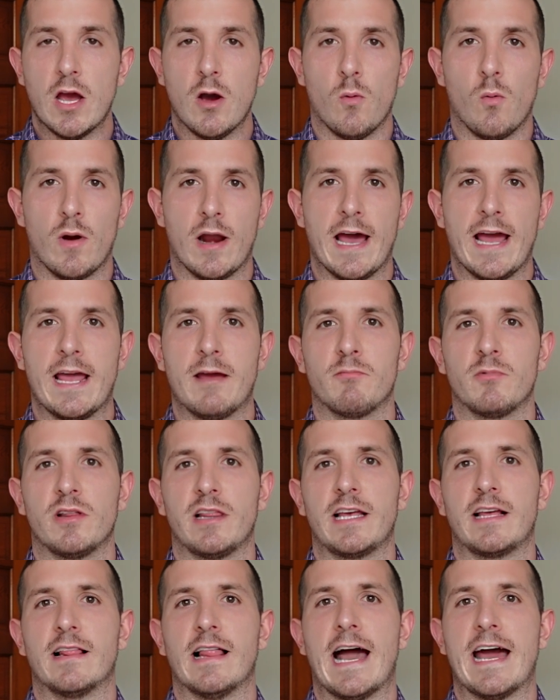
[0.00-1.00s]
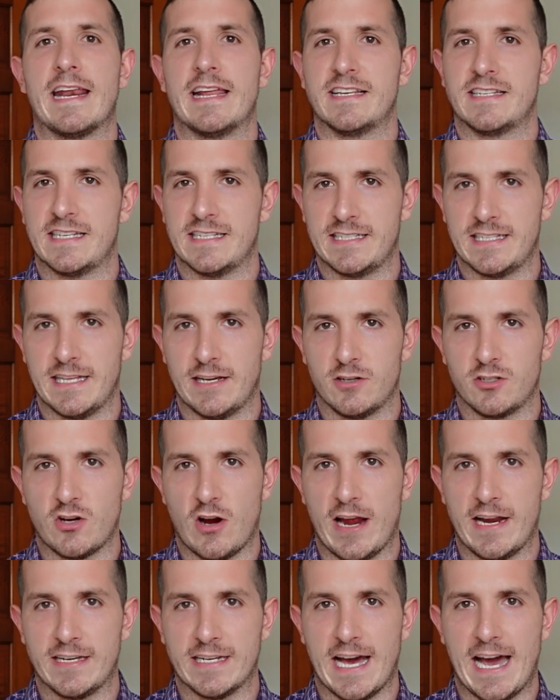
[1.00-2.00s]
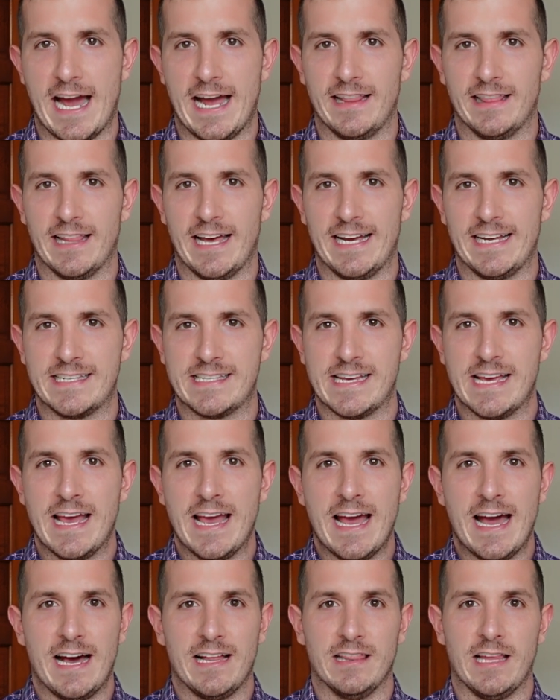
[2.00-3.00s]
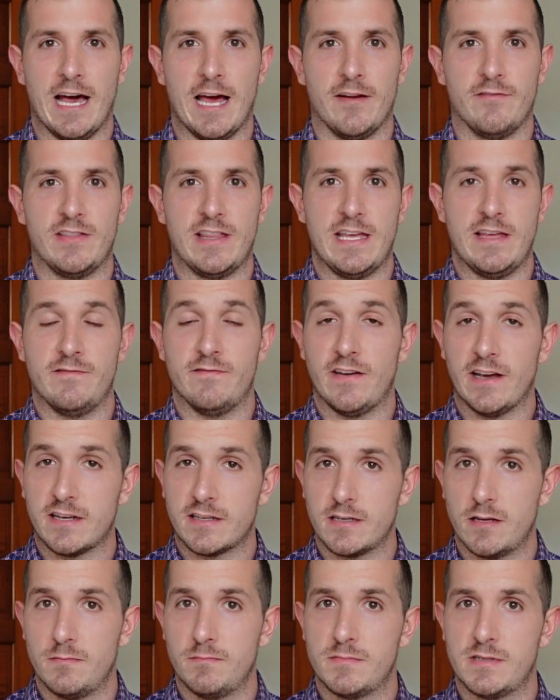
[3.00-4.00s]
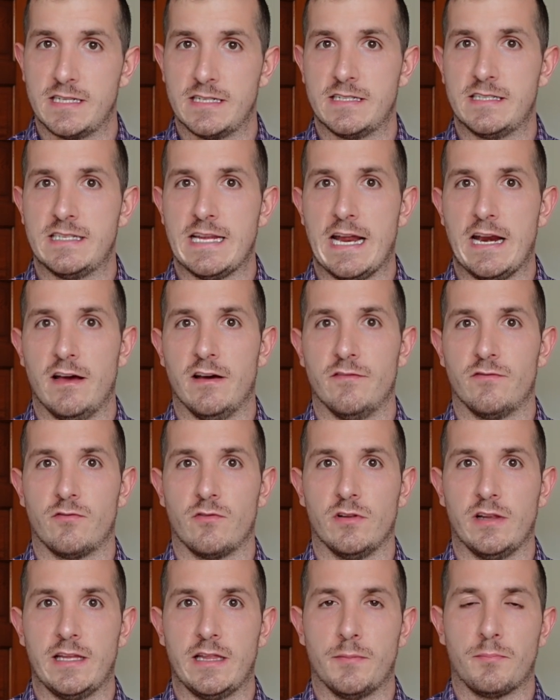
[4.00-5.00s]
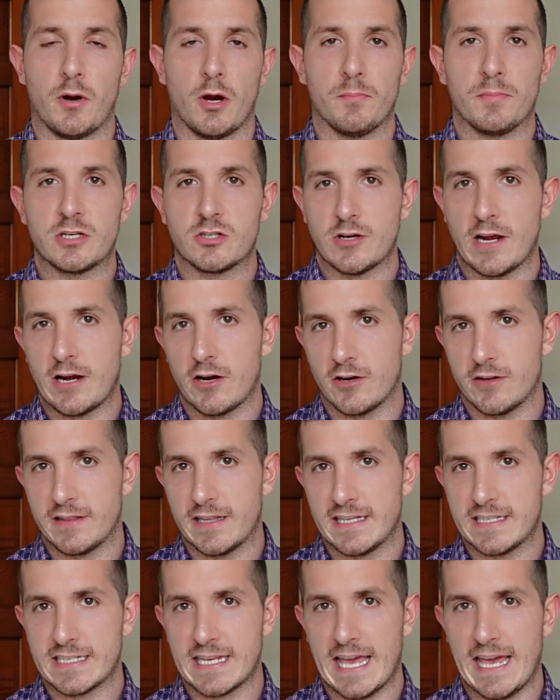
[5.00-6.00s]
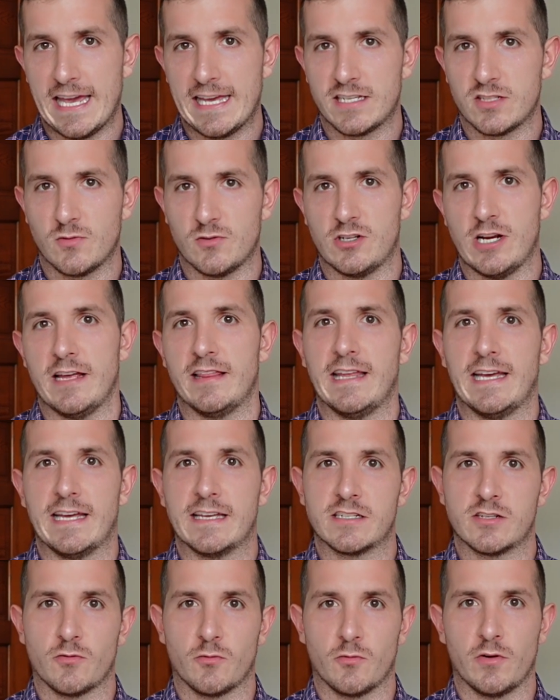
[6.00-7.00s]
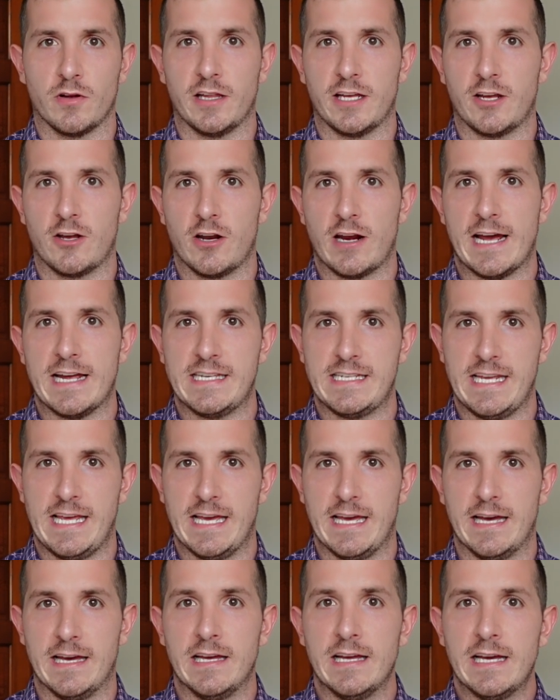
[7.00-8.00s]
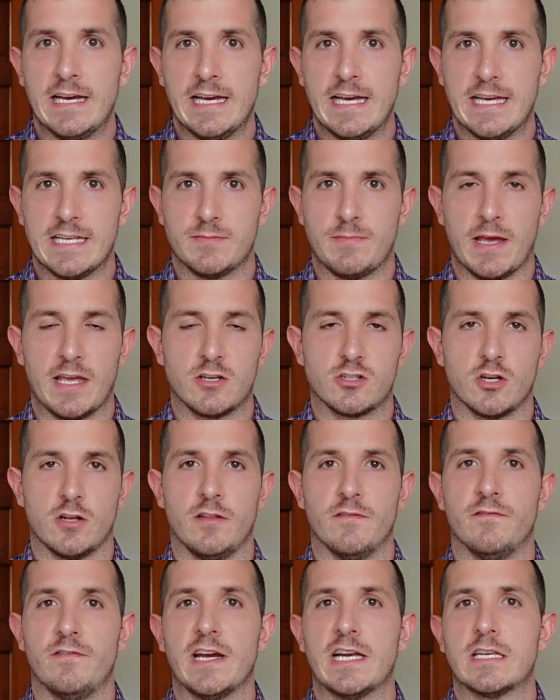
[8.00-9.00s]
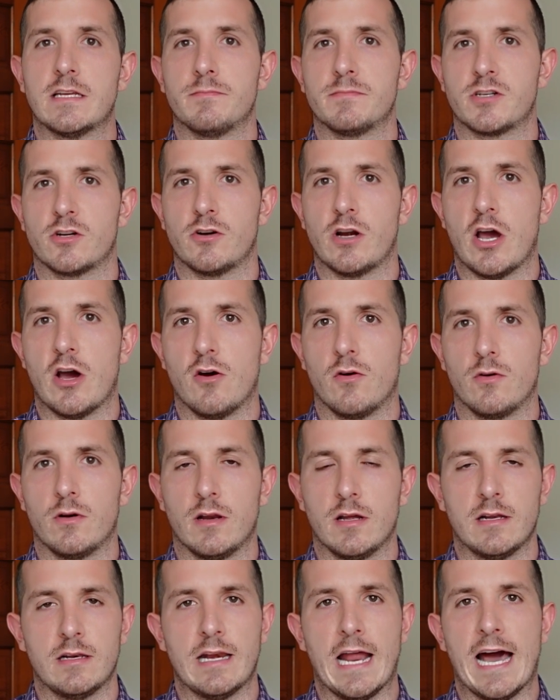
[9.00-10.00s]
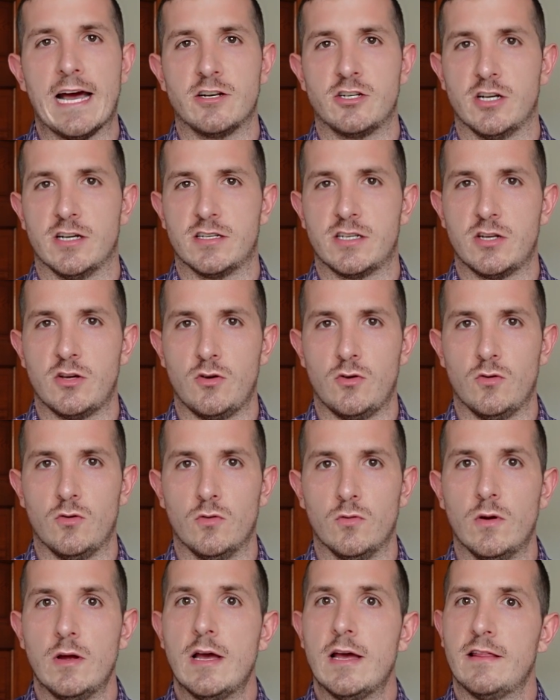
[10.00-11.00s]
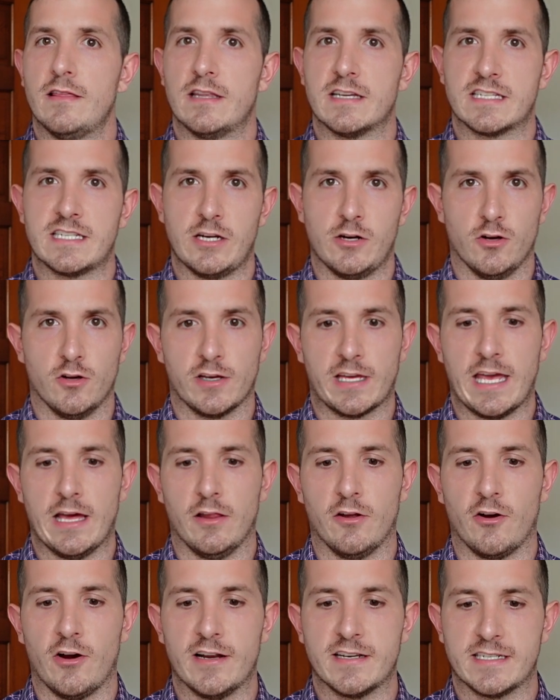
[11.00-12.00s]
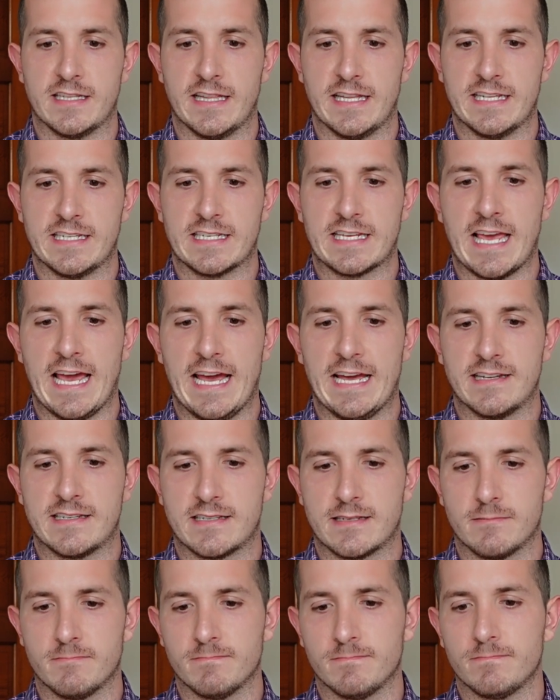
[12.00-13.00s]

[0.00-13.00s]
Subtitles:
What I am really glad is they're trying to highlight a lot of the victims instead of really the perpetrator in this case, which I think is a really good idea. It's making sure the victims are known, not just who the serial killer is in this case.